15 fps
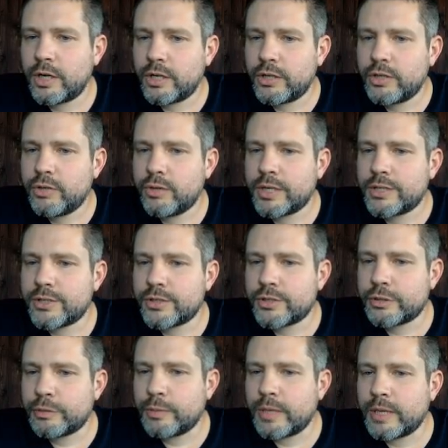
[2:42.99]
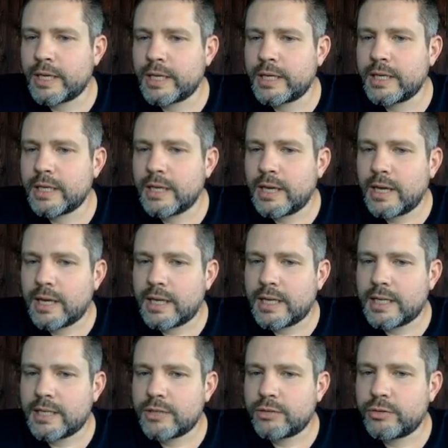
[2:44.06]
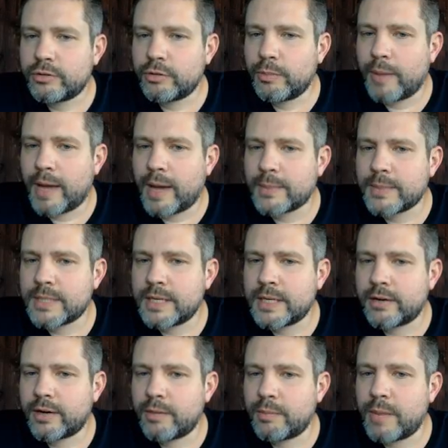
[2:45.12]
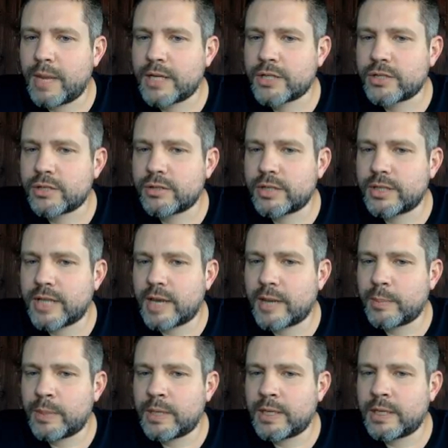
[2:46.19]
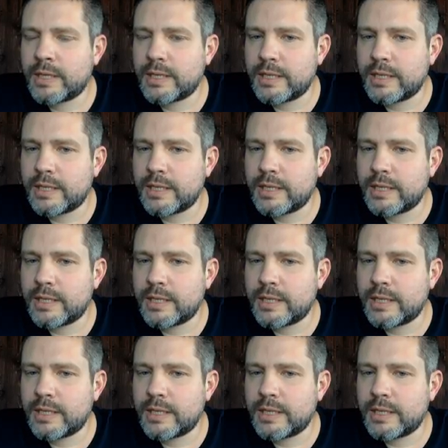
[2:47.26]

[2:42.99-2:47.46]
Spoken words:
You can zoom in Google Maps here and make sure that that pin